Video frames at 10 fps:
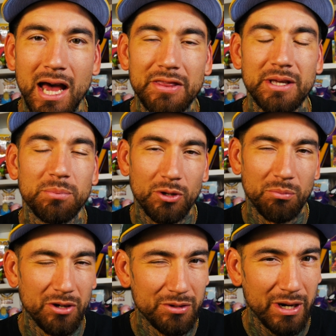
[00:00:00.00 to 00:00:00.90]
I think
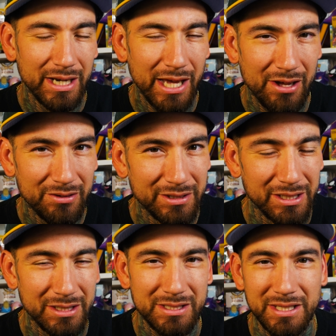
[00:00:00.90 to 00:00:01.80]
Pokemon right now
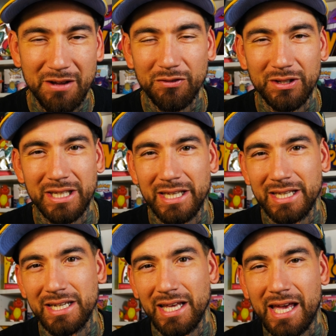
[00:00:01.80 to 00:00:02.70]
is definitely
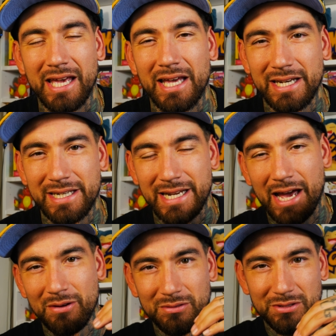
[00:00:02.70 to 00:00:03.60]
in a
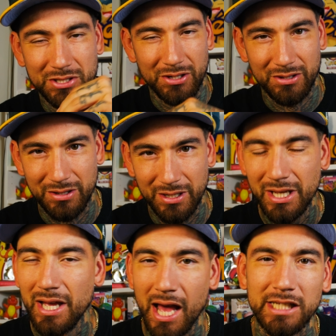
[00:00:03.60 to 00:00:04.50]
downturn
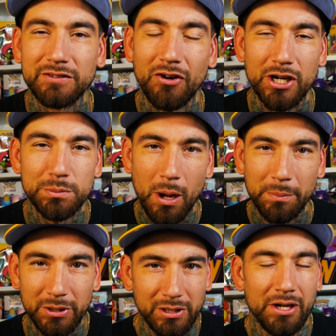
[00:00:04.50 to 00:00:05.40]
as far as
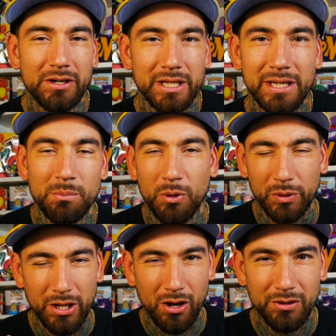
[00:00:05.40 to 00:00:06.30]
popularity, but
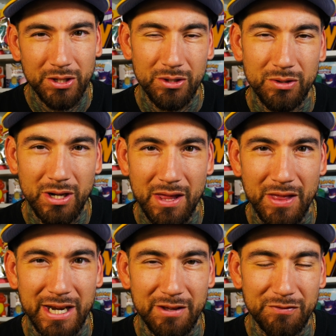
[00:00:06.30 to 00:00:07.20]
we all know
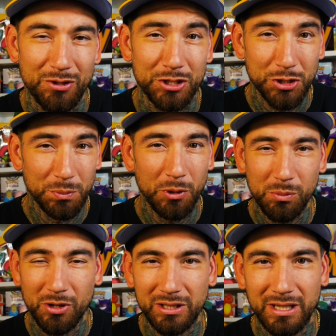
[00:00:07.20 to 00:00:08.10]
that if you're a true
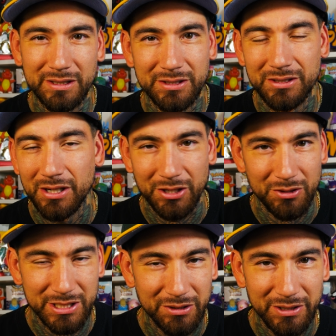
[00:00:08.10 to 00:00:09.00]
Pokemon collector, you're
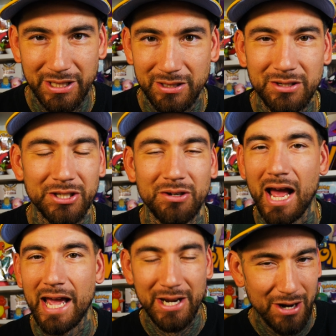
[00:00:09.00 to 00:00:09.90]
still here, you're
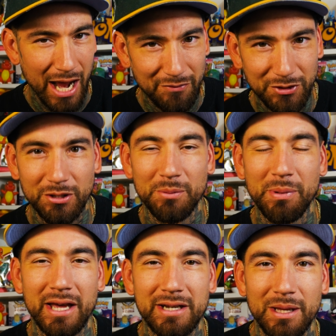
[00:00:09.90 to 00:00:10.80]
here after the
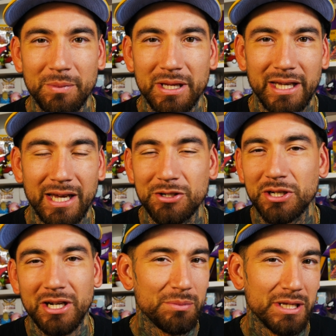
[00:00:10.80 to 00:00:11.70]
pandemic, and you're
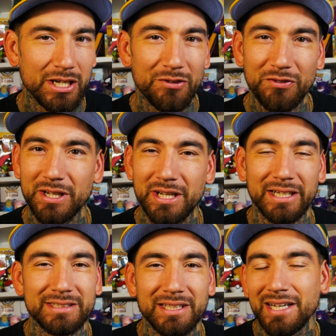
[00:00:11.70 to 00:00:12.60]
gonna be here for the
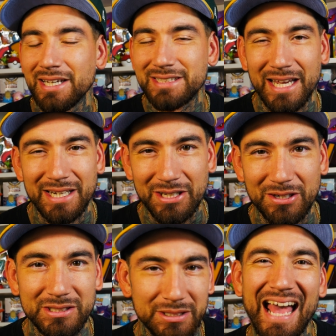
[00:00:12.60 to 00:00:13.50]
next ten
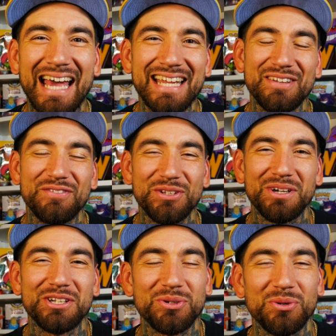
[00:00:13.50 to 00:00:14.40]
years. And if you
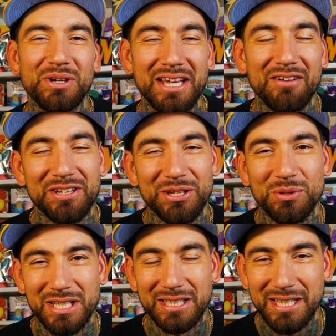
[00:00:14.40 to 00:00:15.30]
enjoy
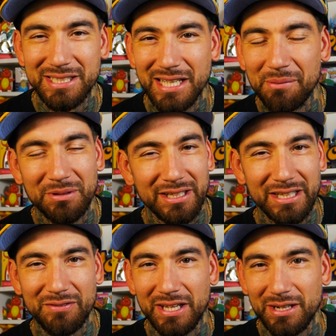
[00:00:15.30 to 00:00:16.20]
videos like this, I'm gonna
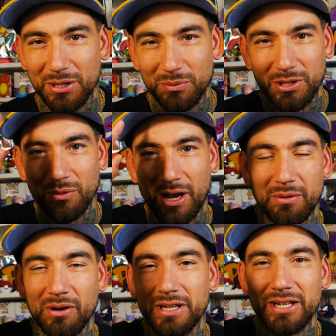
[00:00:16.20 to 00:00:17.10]
leave another one right
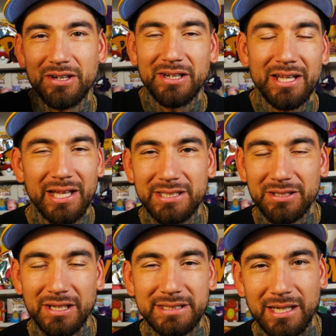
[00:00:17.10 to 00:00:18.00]
around here. Until
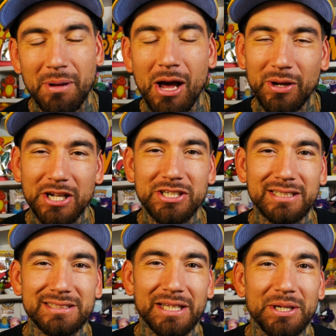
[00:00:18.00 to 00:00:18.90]
next time, I'll catch you
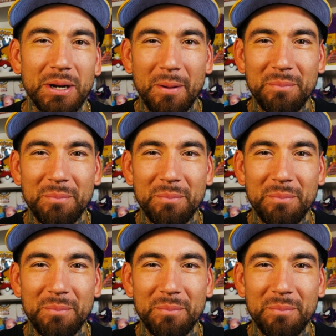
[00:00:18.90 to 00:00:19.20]
guys later.